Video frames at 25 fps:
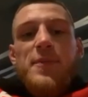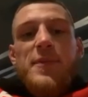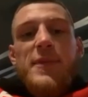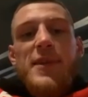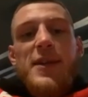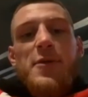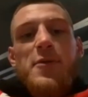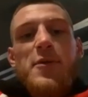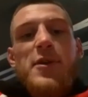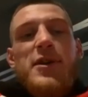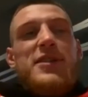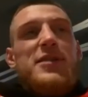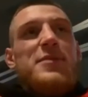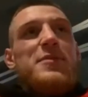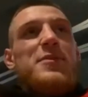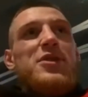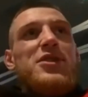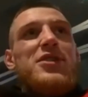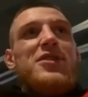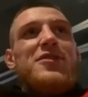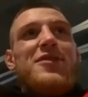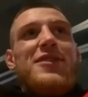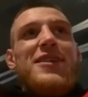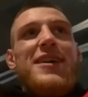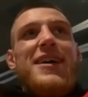it yeah. wasn't
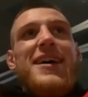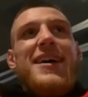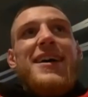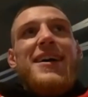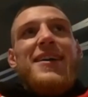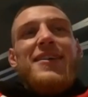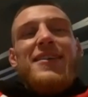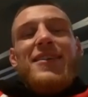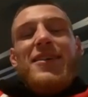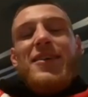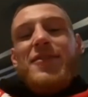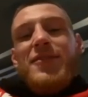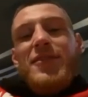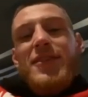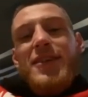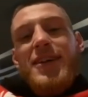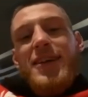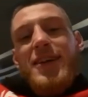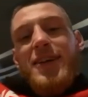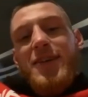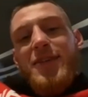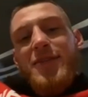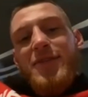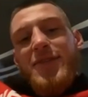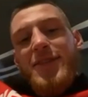much of a
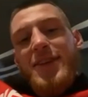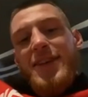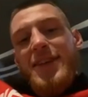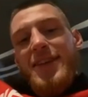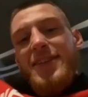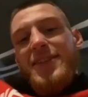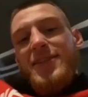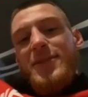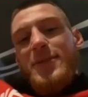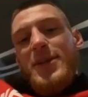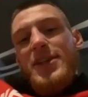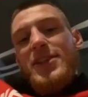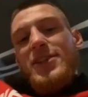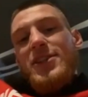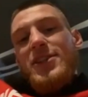of a switch